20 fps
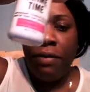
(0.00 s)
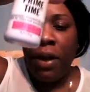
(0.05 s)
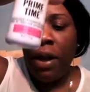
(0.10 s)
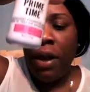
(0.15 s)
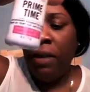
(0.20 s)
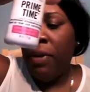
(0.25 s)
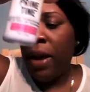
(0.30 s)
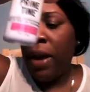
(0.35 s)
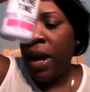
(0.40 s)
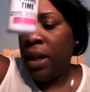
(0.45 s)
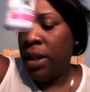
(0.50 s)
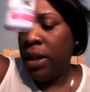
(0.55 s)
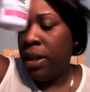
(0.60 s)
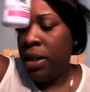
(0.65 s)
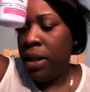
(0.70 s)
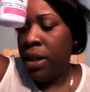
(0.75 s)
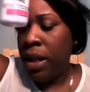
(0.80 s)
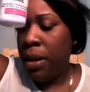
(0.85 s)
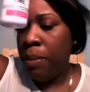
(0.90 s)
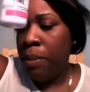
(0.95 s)

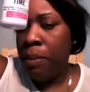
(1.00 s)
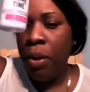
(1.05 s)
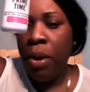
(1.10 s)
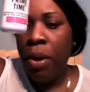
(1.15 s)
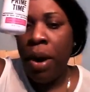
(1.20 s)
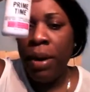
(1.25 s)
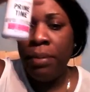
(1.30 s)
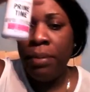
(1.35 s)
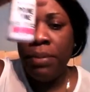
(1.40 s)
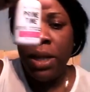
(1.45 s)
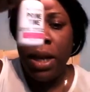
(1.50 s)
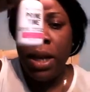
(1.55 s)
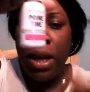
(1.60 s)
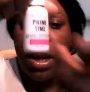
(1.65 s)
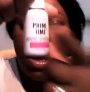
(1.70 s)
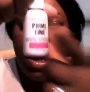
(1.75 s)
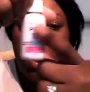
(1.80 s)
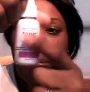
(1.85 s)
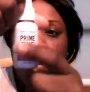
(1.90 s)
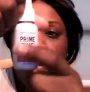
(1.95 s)
had their Prime
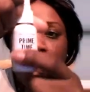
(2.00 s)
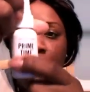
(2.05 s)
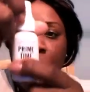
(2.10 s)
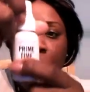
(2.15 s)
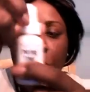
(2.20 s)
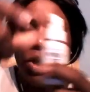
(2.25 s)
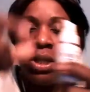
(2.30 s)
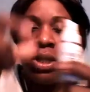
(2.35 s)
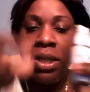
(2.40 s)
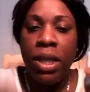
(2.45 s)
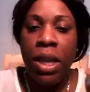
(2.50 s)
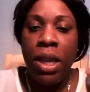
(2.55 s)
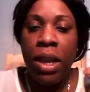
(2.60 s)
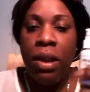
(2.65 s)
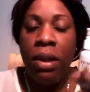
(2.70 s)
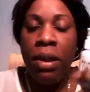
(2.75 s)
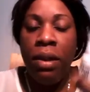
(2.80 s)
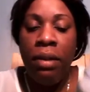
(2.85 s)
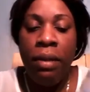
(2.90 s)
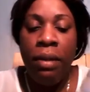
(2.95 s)
Time, which is
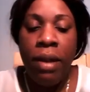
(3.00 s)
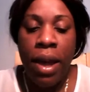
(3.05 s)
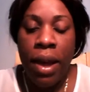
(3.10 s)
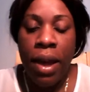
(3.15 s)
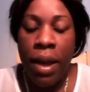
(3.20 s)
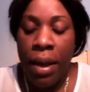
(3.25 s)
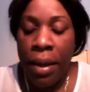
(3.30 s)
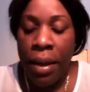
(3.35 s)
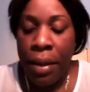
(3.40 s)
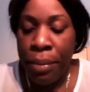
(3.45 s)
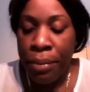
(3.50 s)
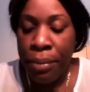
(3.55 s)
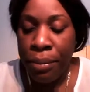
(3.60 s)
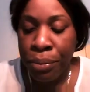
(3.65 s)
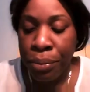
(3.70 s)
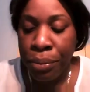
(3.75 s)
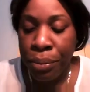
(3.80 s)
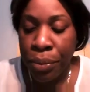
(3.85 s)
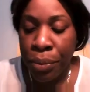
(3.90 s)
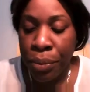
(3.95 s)

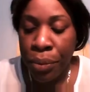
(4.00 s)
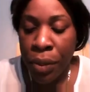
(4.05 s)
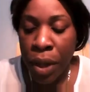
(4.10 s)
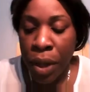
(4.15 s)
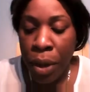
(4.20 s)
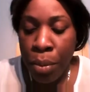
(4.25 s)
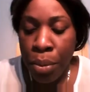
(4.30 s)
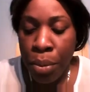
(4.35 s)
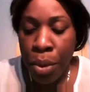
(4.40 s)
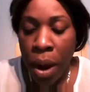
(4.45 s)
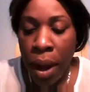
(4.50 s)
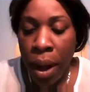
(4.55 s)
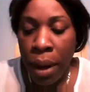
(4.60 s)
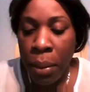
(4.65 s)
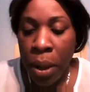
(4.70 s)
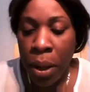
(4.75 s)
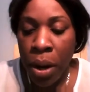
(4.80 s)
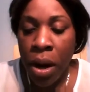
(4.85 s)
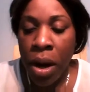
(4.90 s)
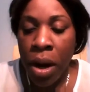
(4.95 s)
their
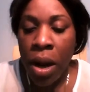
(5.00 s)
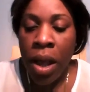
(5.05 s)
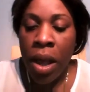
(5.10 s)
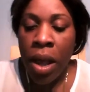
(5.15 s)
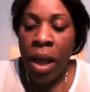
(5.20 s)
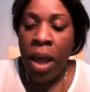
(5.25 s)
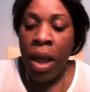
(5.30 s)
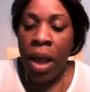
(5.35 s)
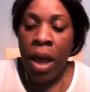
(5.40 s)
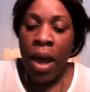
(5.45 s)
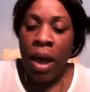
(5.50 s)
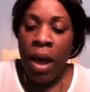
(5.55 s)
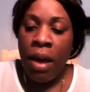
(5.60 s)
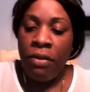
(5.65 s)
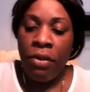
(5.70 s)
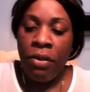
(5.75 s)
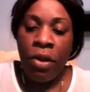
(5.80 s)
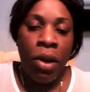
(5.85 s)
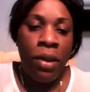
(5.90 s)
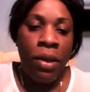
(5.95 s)
primer.
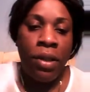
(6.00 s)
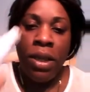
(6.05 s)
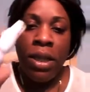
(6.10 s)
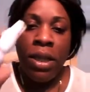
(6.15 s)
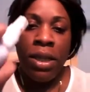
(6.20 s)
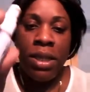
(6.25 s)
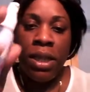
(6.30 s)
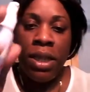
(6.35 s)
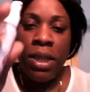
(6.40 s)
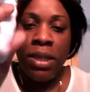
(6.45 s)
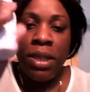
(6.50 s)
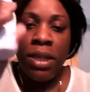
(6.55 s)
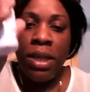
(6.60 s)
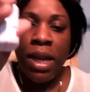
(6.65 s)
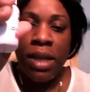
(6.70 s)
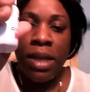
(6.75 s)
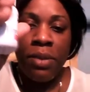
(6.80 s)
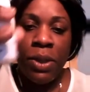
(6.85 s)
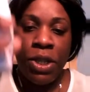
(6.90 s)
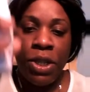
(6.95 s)
I've got these in
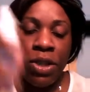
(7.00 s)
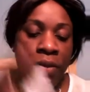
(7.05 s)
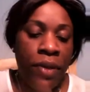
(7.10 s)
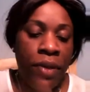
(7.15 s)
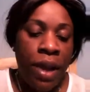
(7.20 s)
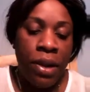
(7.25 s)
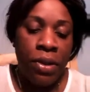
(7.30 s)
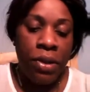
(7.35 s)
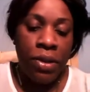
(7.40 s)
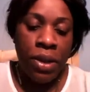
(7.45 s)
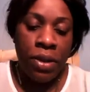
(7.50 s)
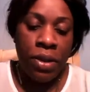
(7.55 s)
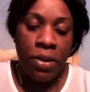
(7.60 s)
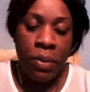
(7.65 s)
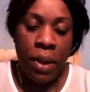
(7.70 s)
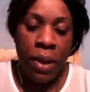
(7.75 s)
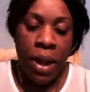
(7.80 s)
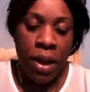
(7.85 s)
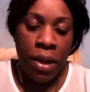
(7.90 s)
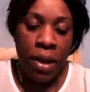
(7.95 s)
today's special values
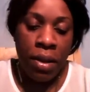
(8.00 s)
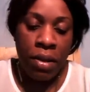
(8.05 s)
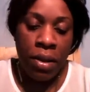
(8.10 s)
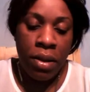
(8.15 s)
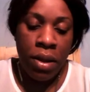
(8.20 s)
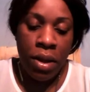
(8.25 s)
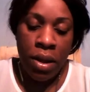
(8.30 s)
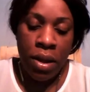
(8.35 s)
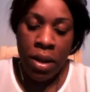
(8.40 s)
as well,